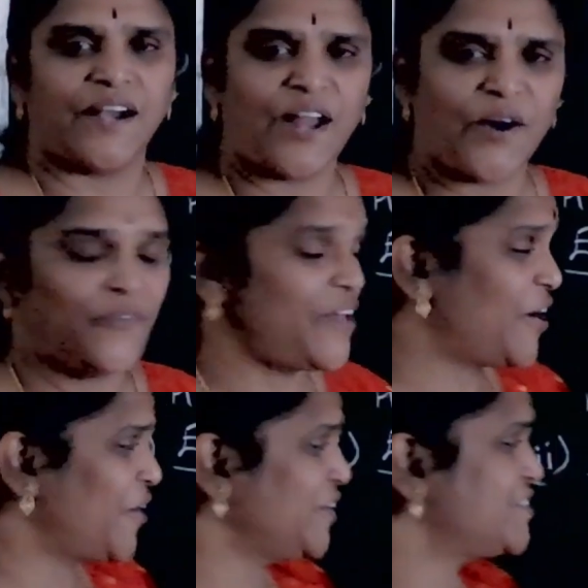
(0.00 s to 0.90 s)
Now we are
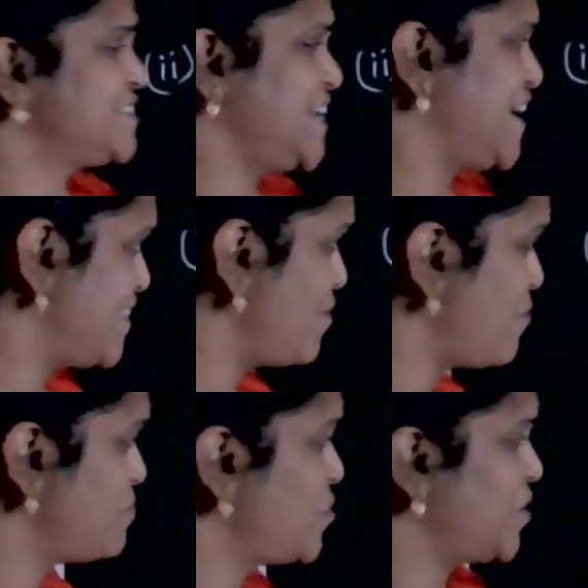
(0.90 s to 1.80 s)
going to see another
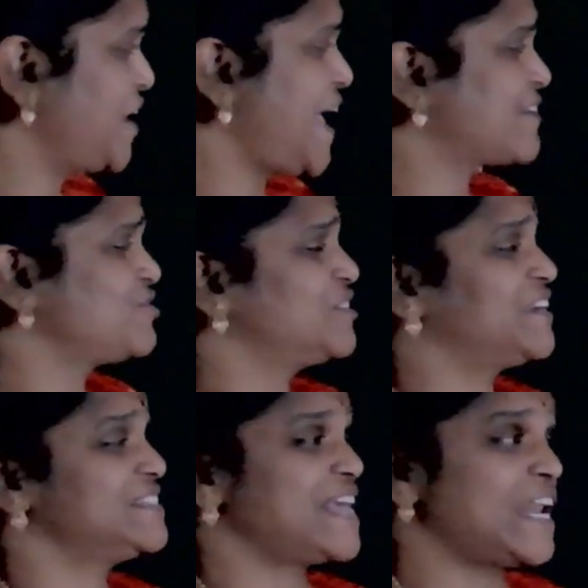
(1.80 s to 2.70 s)
one more reaction, that
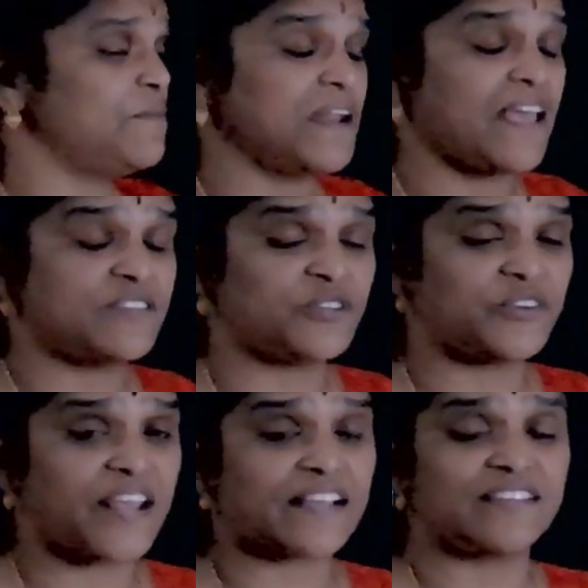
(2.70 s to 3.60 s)
is elimination
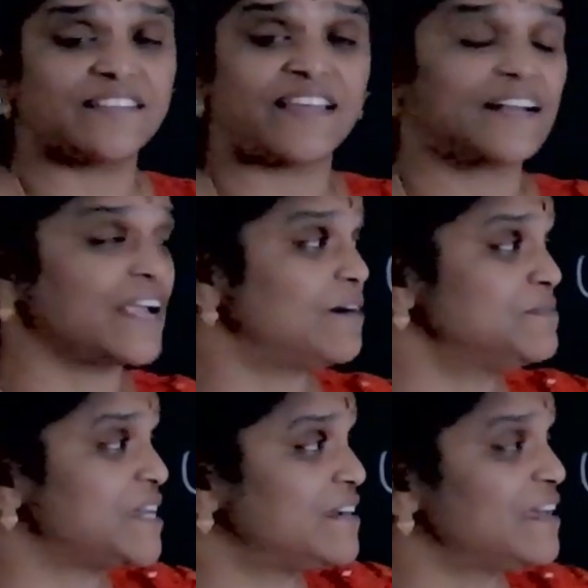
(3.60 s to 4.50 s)
reaction, that
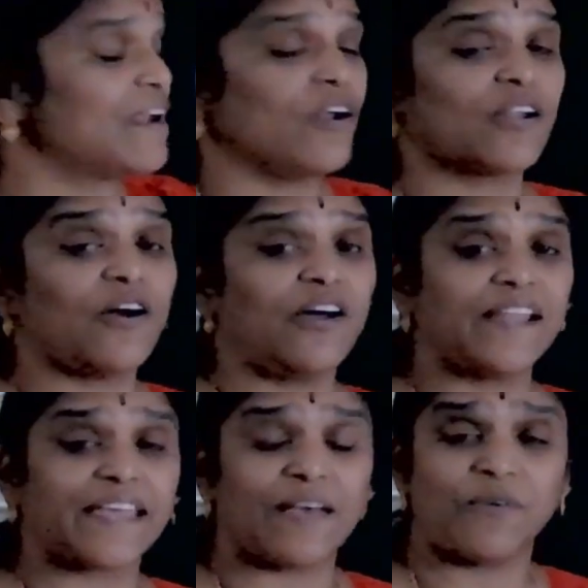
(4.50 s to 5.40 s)
comes under
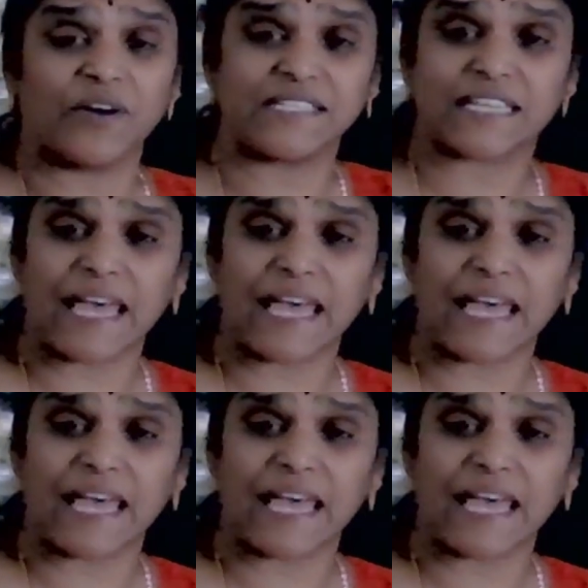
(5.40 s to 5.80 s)
alcoholic KOH.